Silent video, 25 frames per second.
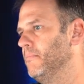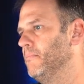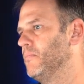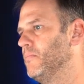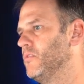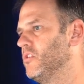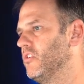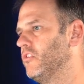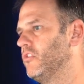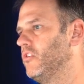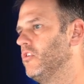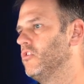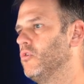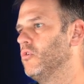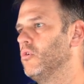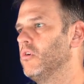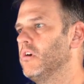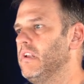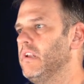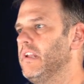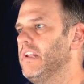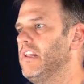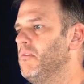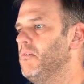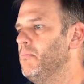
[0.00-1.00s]
Just to talk
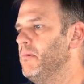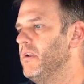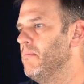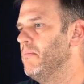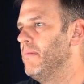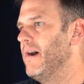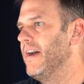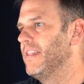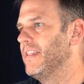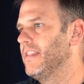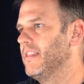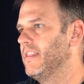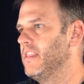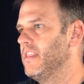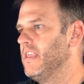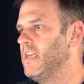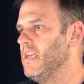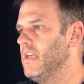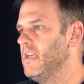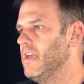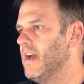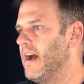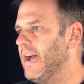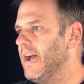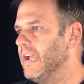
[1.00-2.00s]
a little bit about
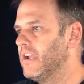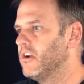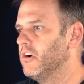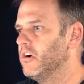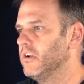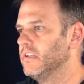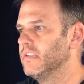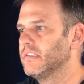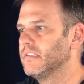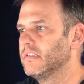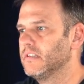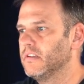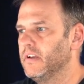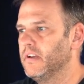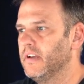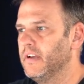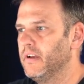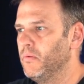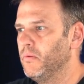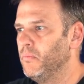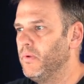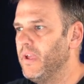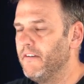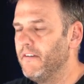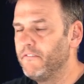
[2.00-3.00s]
the icons,
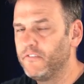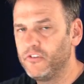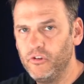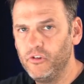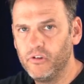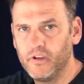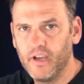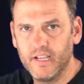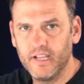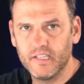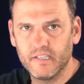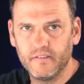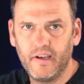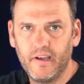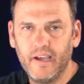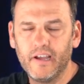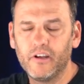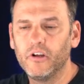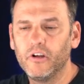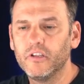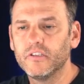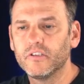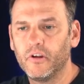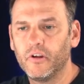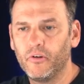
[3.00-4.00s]
we have two kinds of icons.